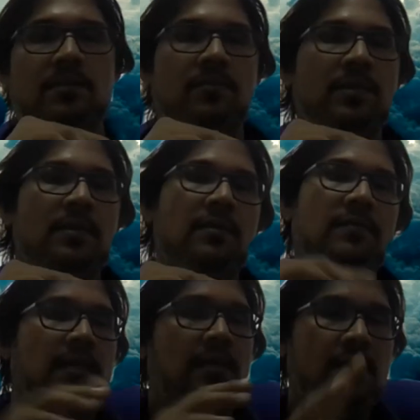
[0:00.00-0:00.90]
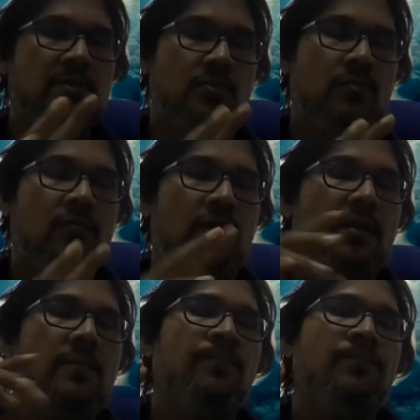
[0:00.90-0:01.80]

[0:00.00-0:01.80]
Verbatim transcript: Now we learn this. Don't worry.